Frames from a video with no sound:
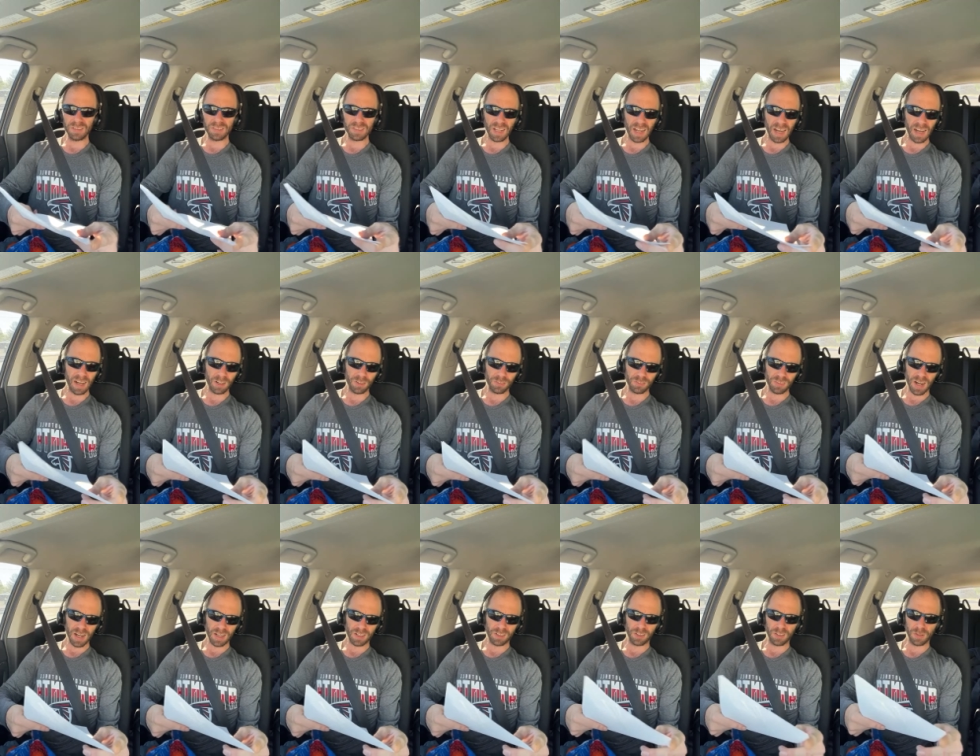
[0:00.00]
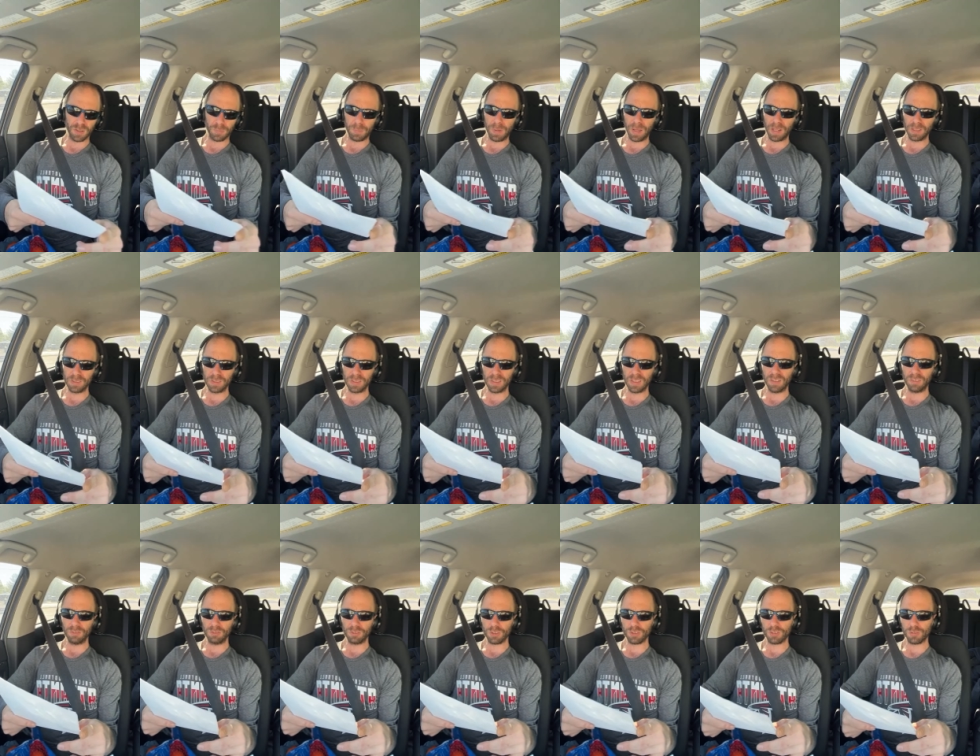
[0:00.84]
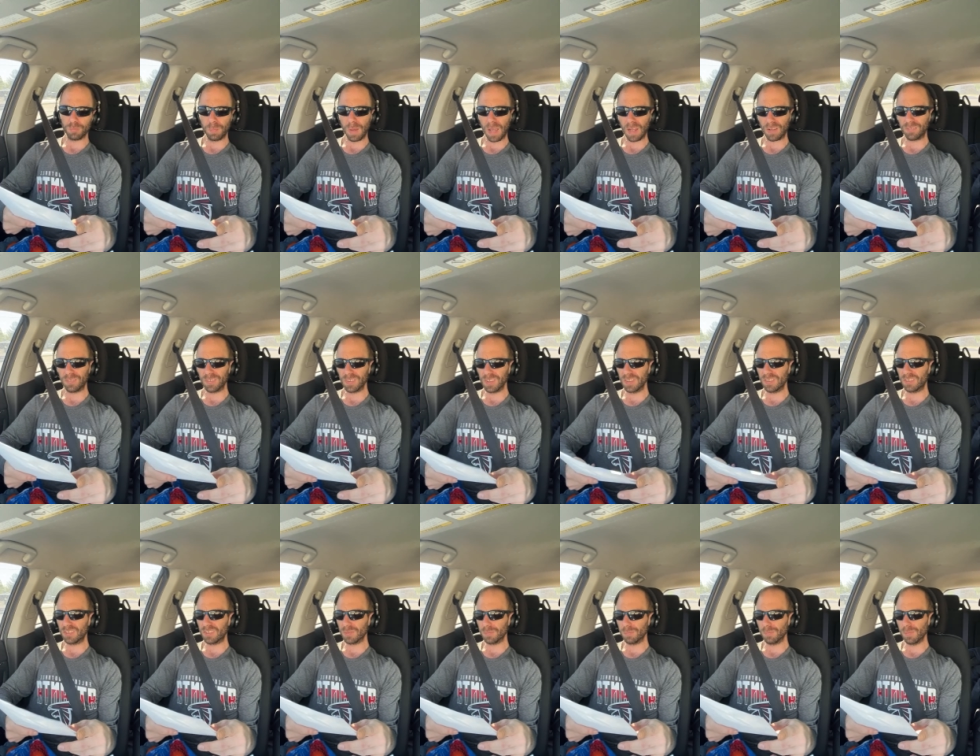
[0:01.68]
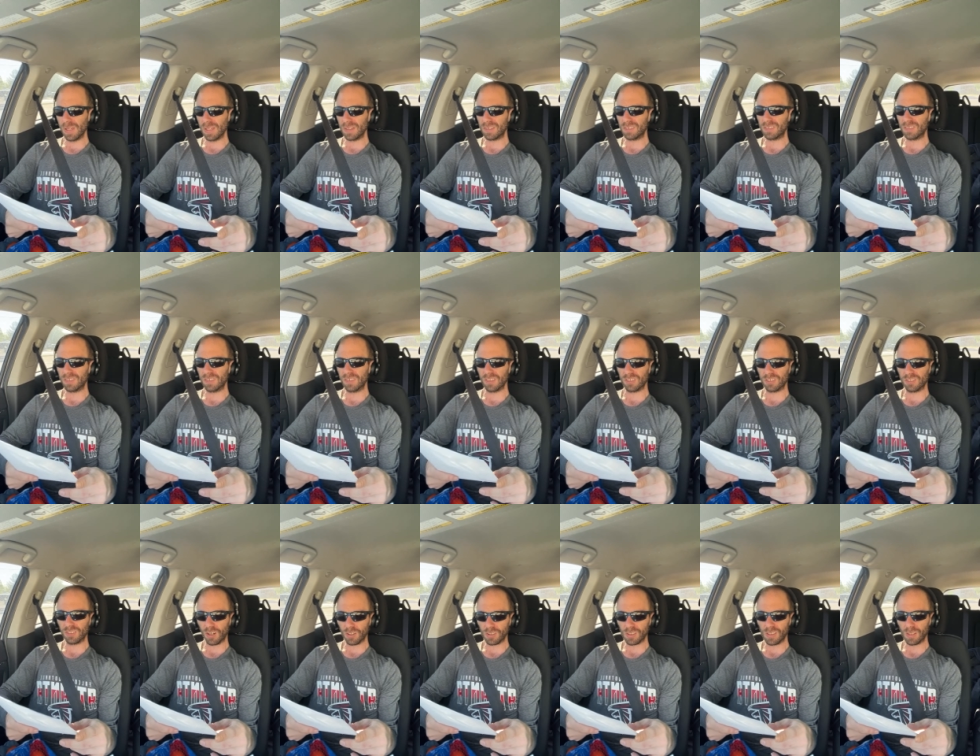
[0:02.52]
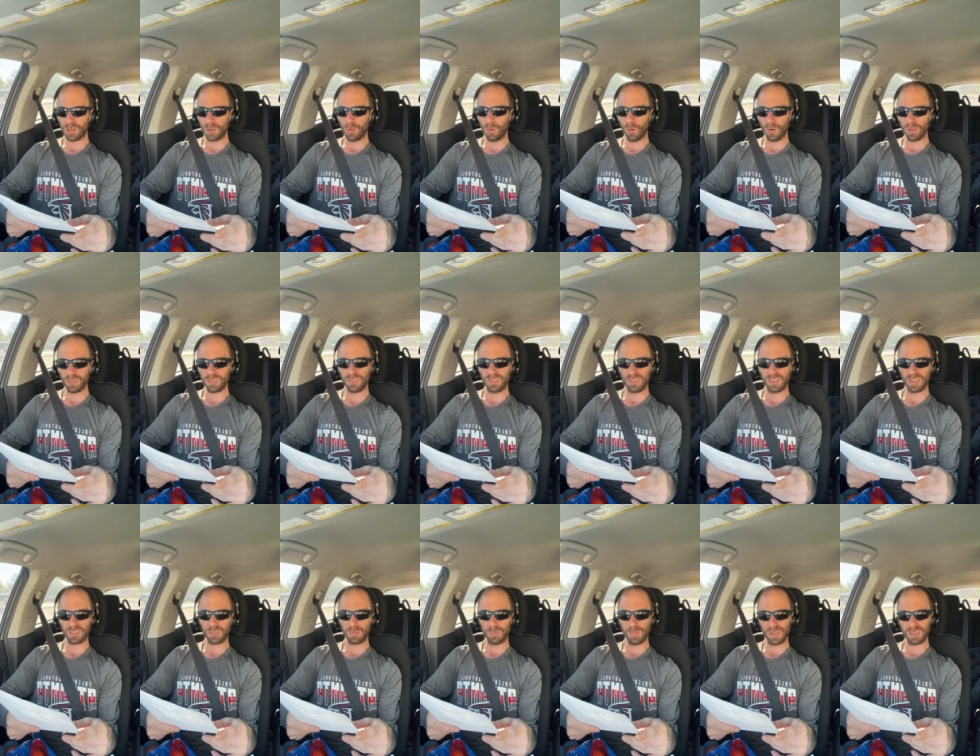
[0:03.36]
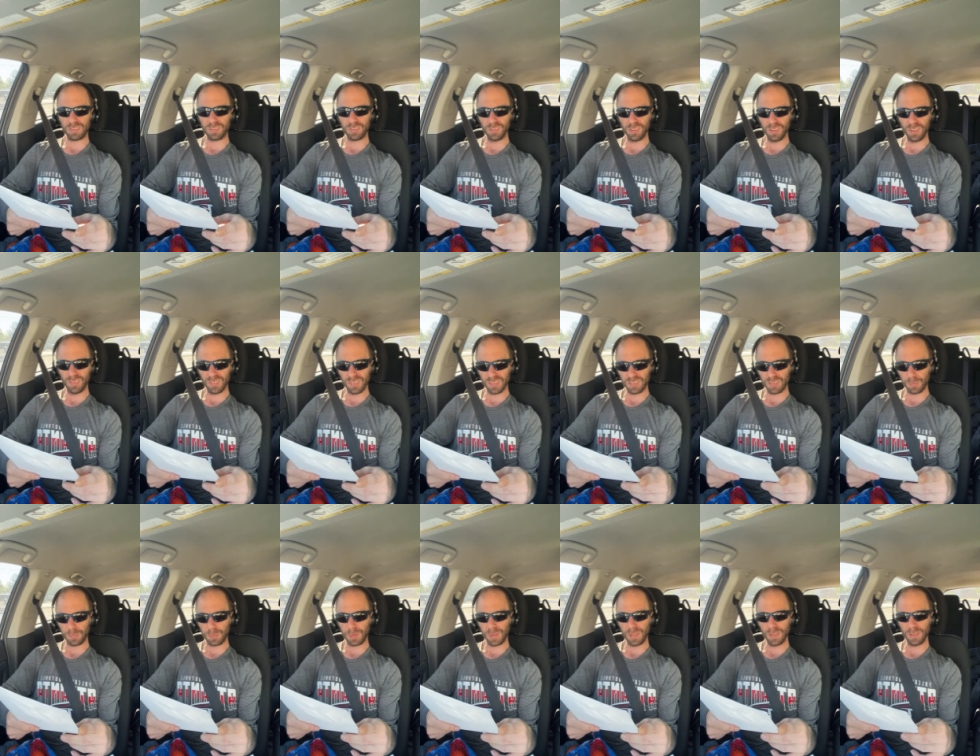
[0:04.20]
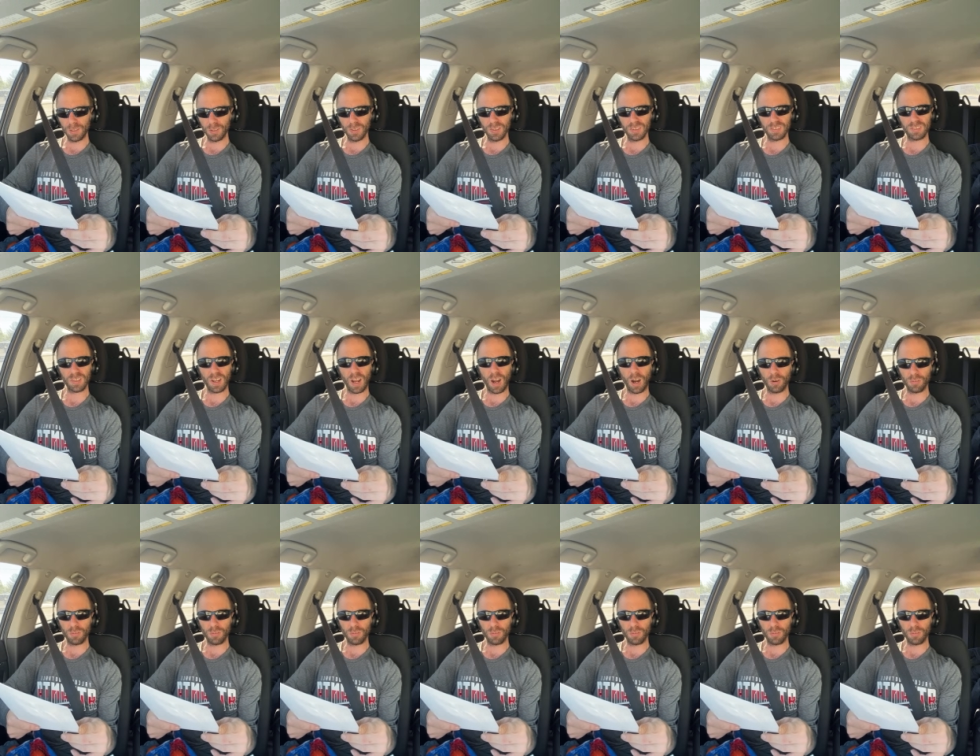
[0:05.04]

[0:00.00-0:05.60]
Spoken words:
entire record, appellant respectfully submits the circuit court's dismissal of his appeal as